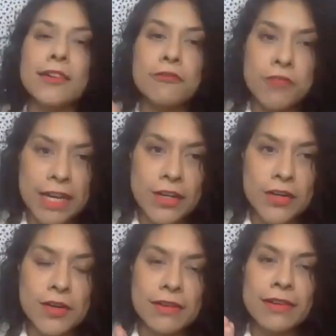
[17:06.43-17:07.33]

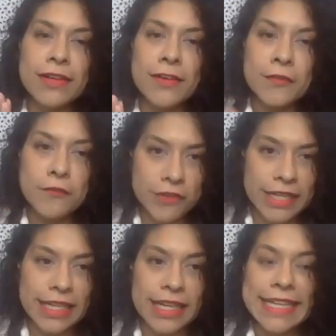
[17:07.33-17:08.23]
wrinkle
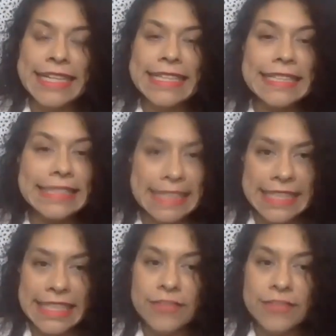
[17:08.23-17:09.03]
free, clean.